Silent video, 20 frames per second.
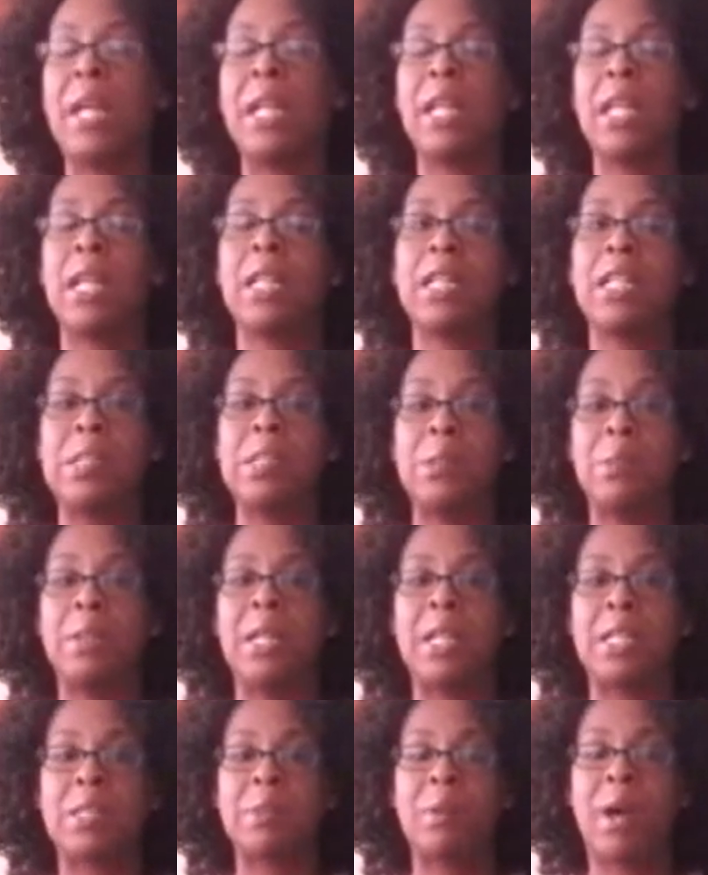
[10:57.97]
pending this
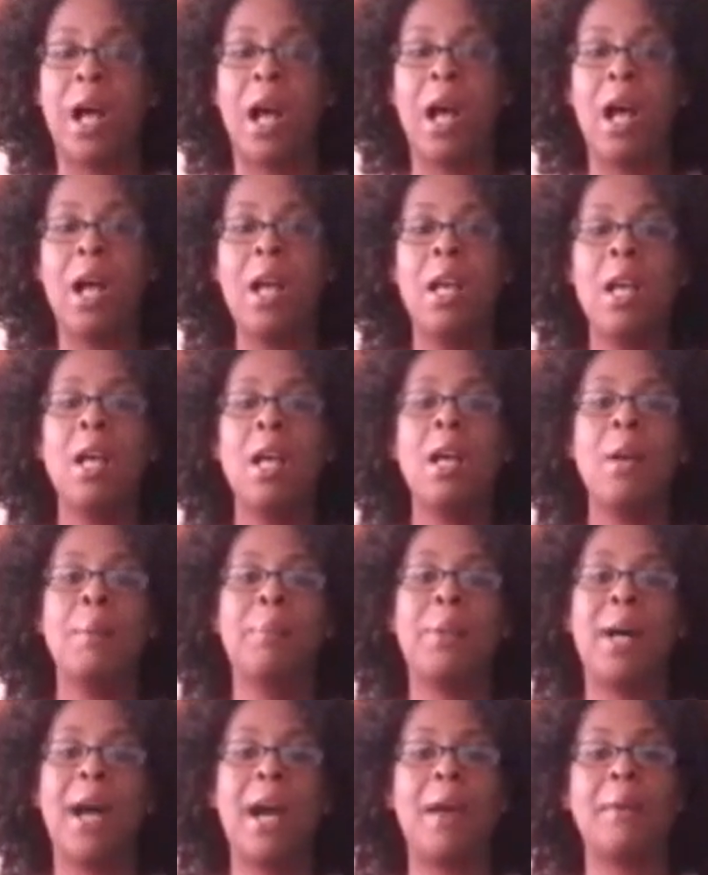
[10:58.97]
week as well,
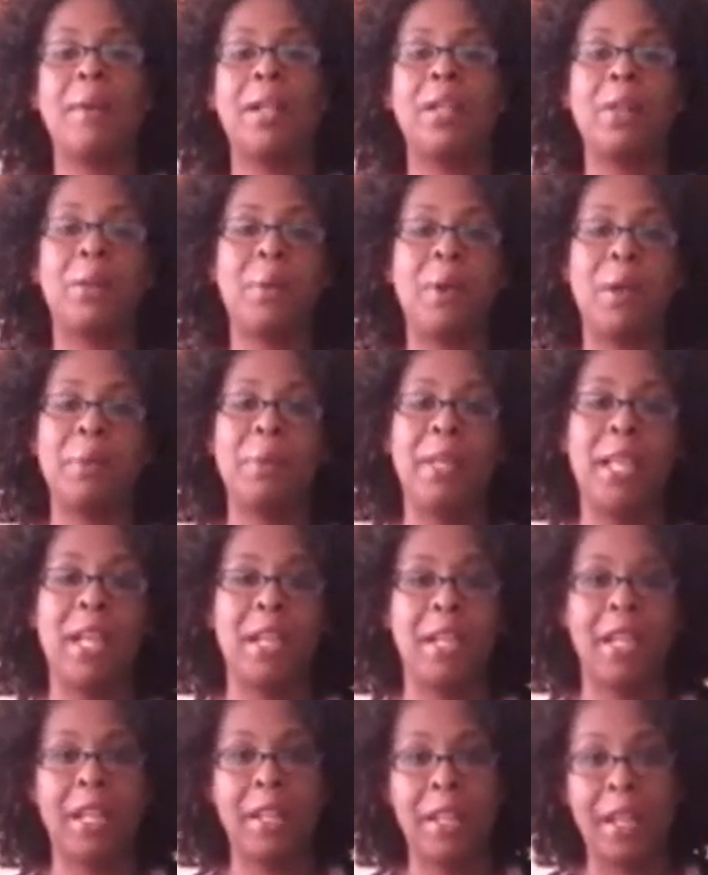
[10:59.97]
but I already know I'll be
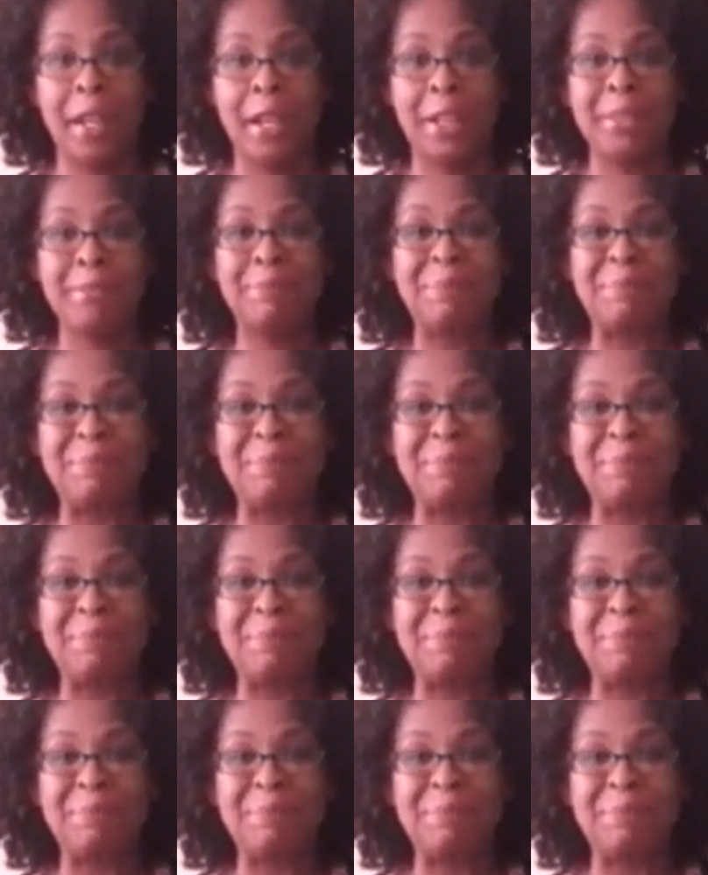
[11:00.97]
getting in there.